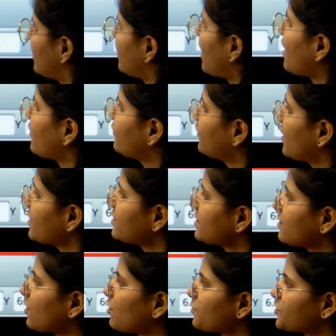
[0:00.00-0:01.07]
Our
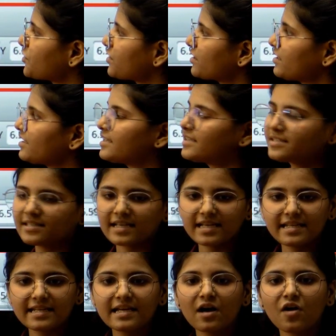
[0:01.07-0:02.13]
first option is
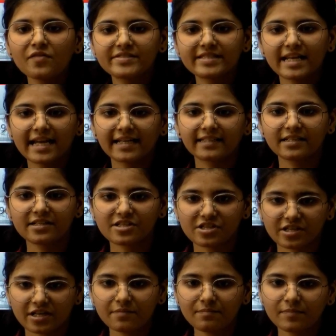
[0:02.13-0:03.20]
area of selected
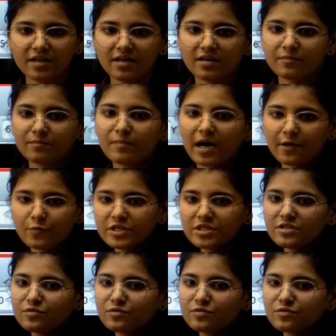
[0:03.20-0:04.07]
shape, by which